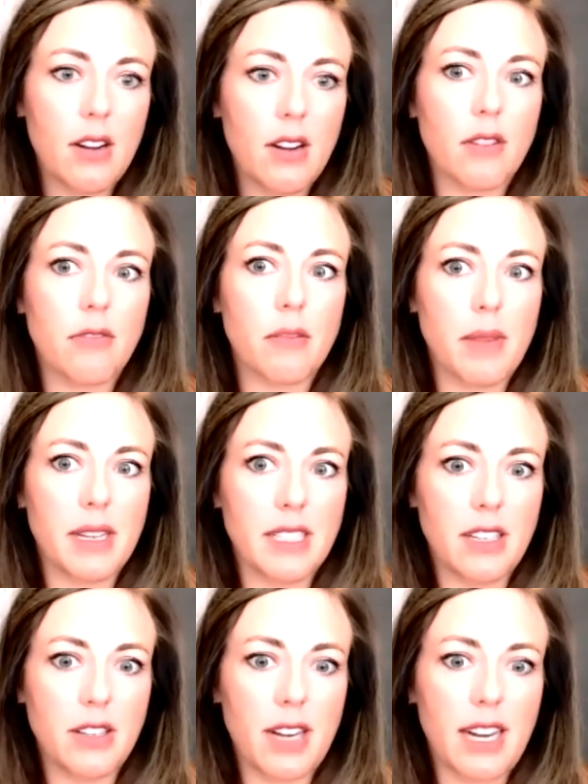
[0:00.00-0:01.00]
or
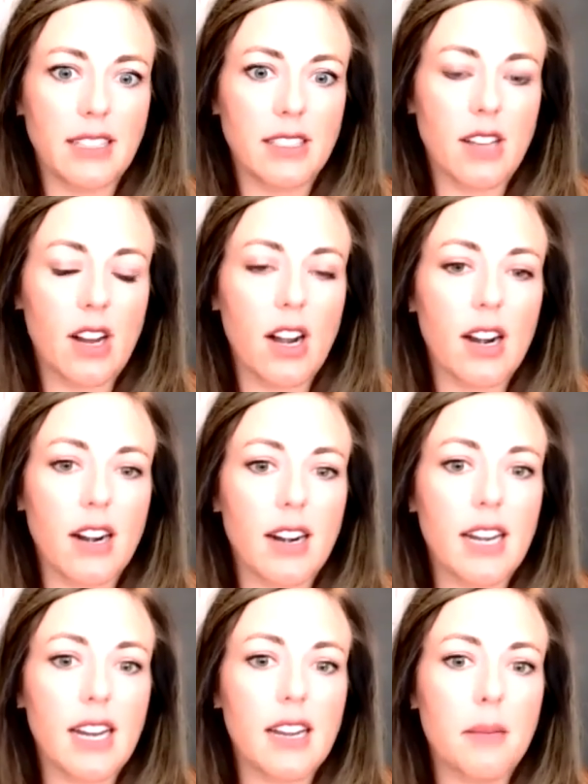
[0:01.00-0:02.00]
fermented grains are
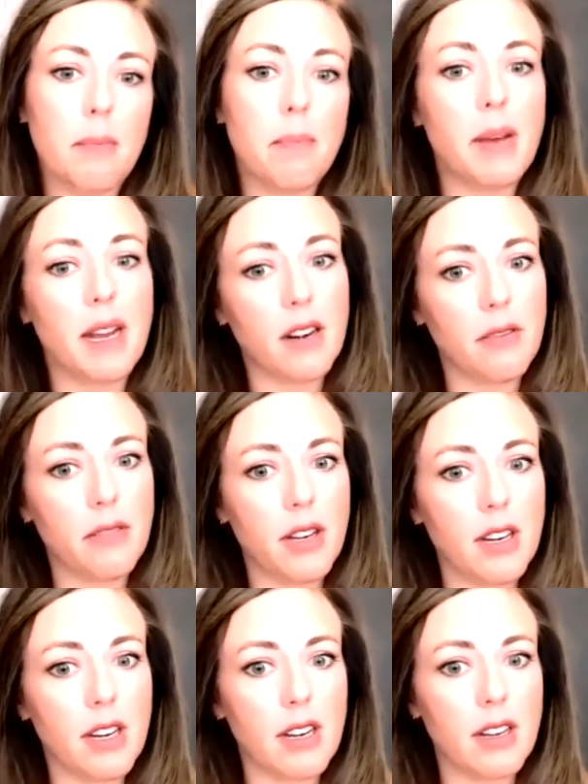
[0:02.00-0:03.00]
better for
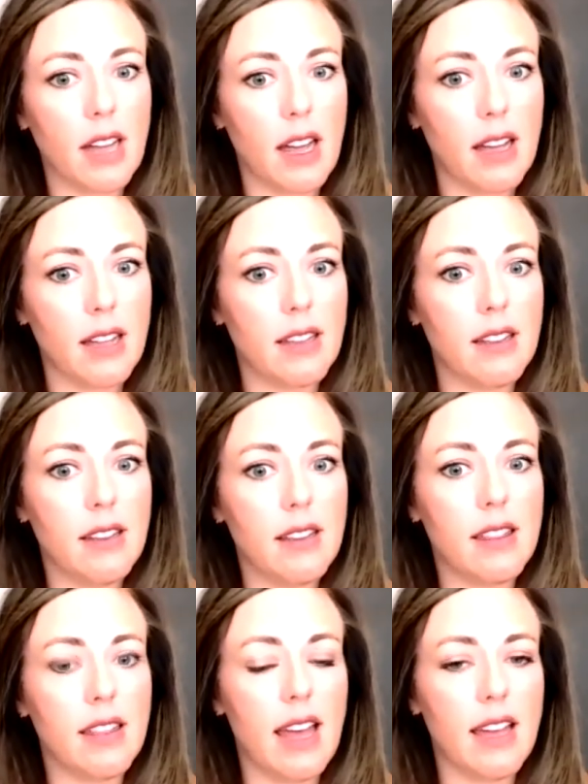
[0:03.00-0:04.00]
your gut
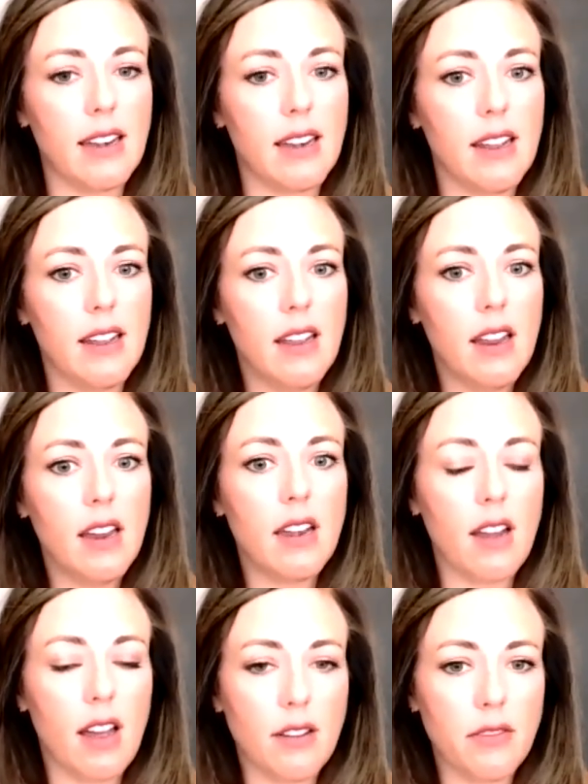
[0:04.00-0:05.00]
than
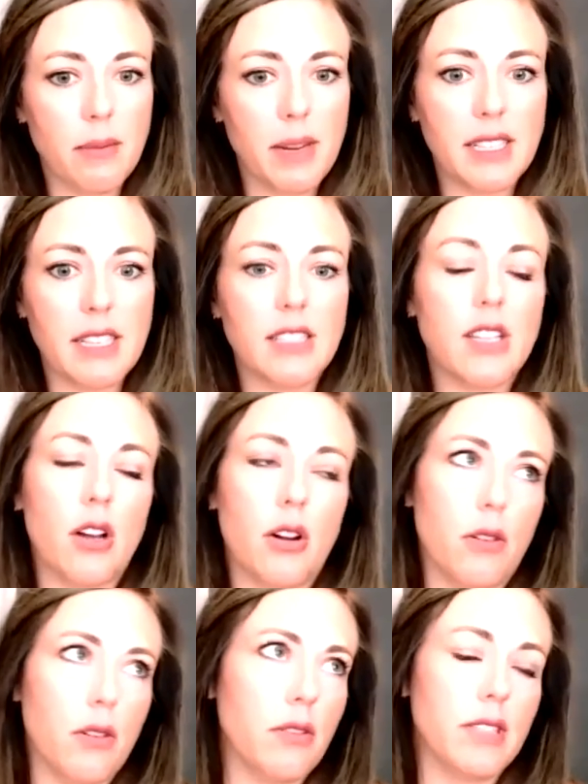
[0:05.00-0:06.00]
non-fermented?
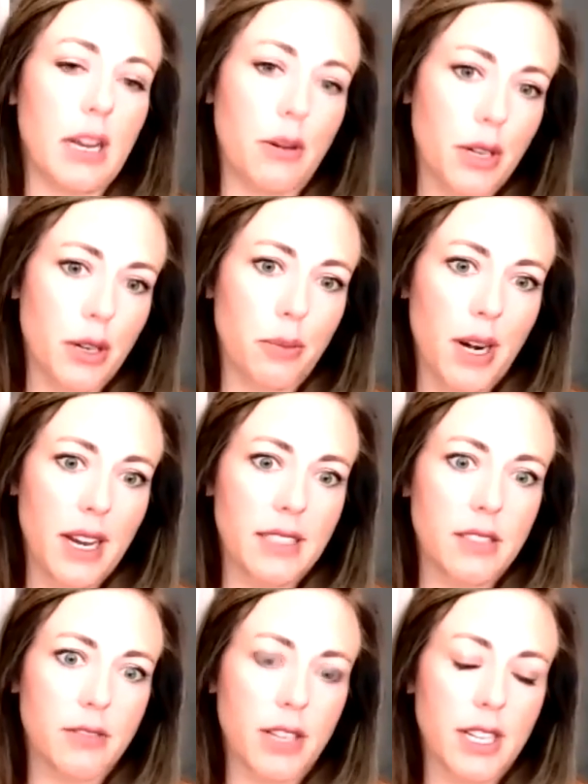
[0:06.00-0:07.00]
So sourdough
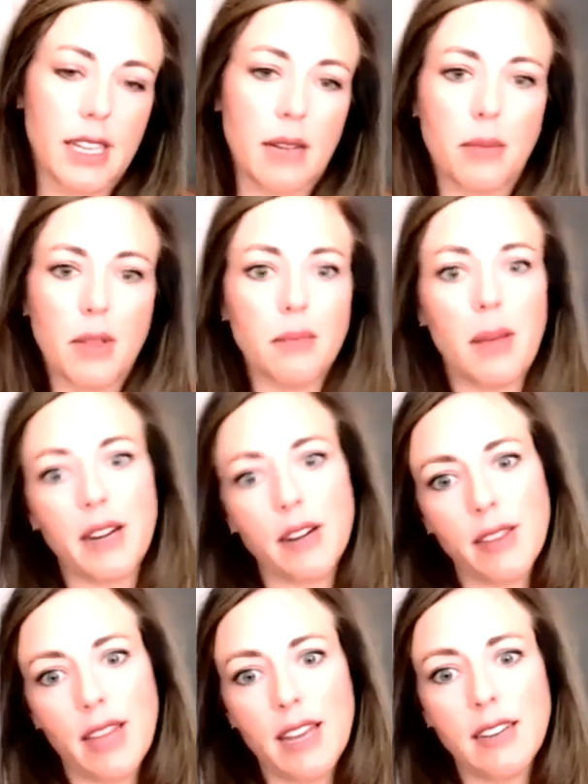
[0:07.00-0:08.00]
breads, for example,
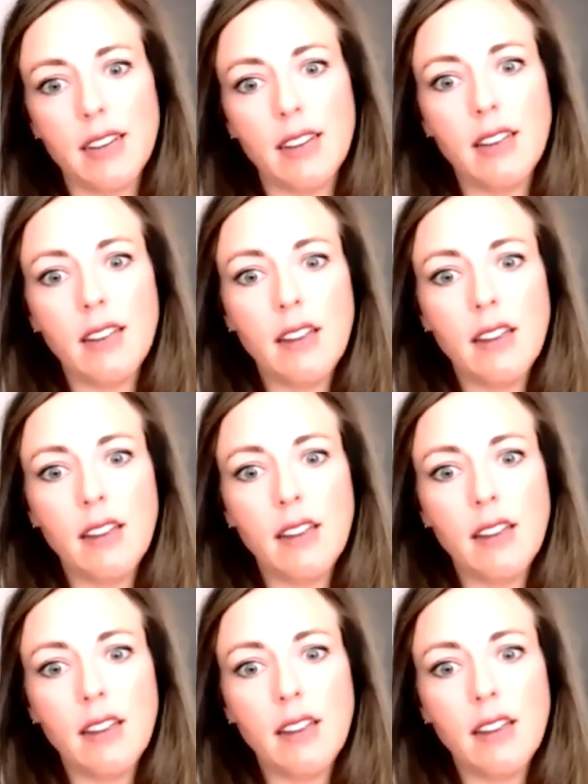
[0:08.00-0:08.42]
better than